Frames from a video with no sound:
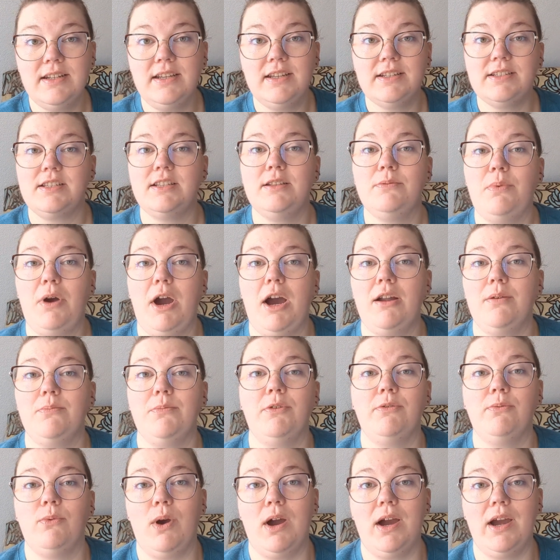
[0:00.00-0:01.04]
to get to the bottom
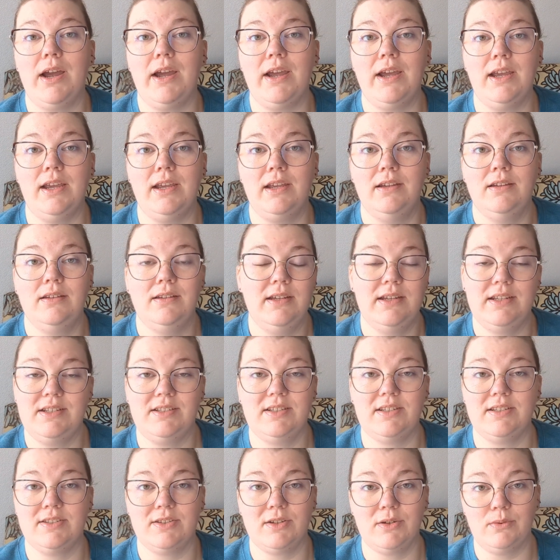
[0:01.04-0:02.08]
of why his
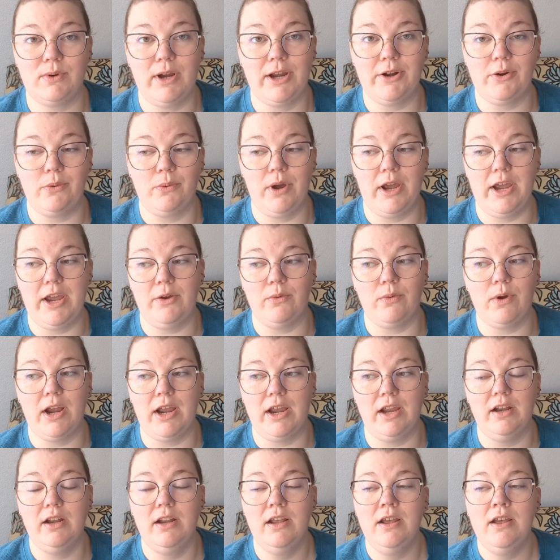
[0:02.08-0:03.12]
sister ran away,
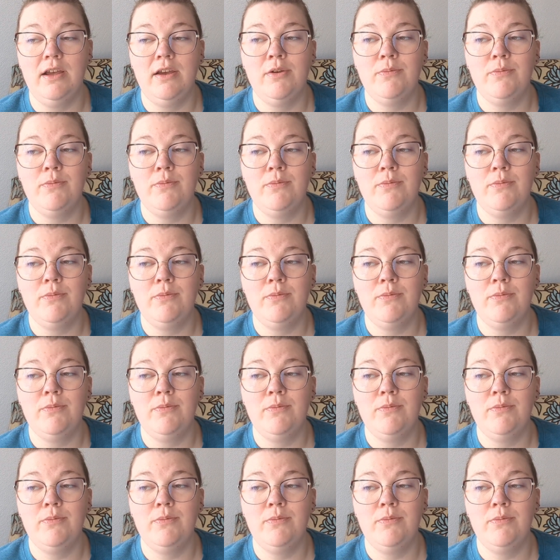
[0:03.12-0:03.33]
right?